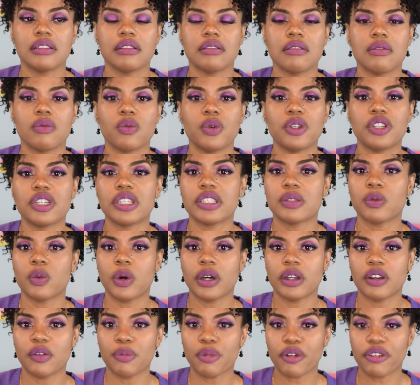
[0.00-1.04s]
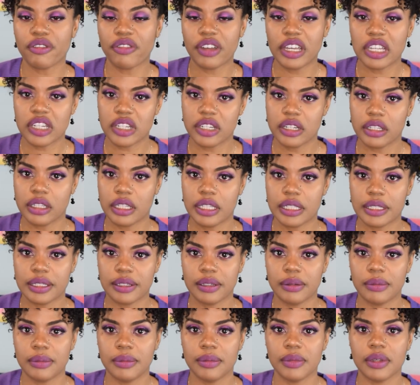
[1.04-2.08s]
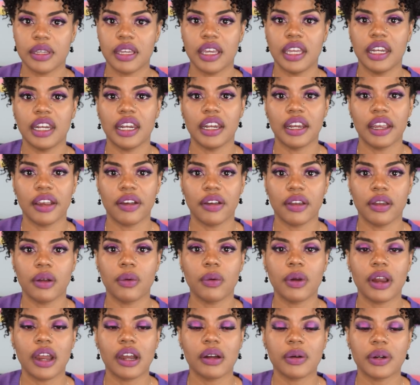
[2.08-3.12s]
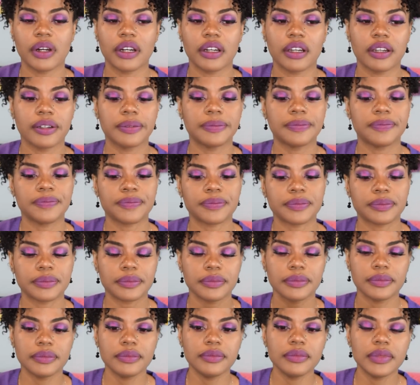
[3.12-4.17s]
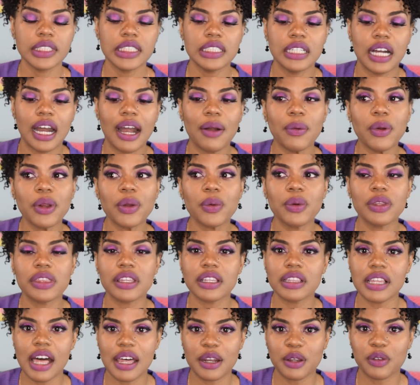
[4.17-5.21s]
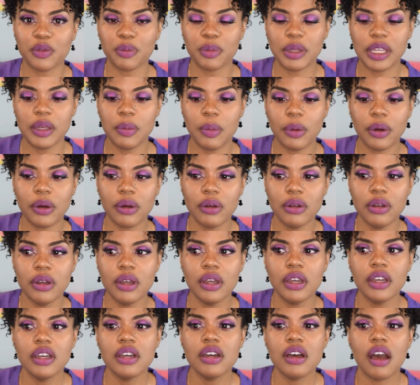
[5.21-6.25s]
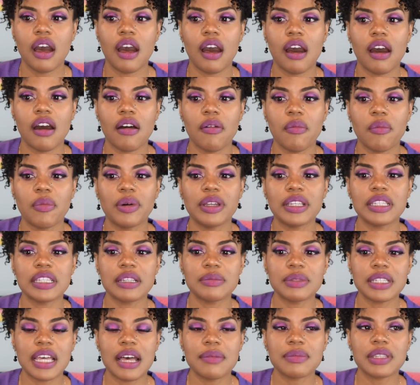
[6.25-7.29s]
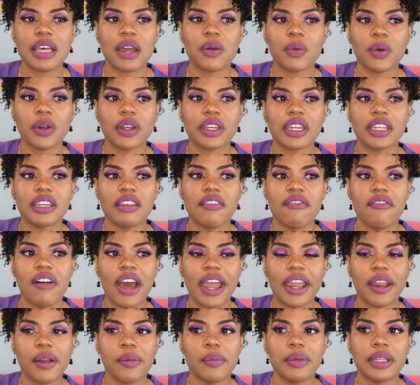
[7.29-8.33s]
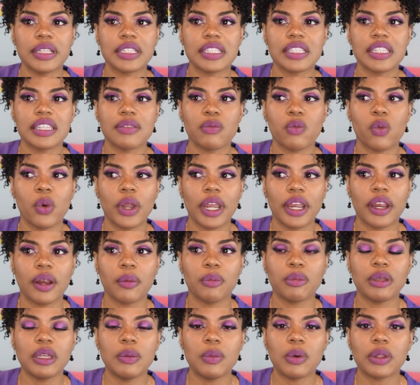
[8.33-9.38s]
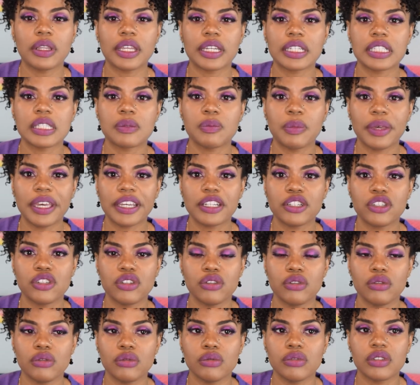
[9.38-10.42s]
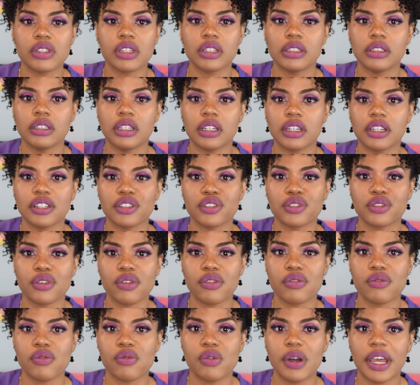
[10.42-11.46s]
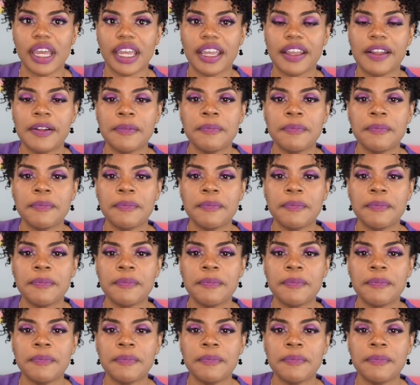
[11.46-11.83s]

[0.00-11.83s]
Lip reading: which is one of professionalism in an area where I work. I work with a lot of people, but sometimes I work in environments where people expect you to look a certain way.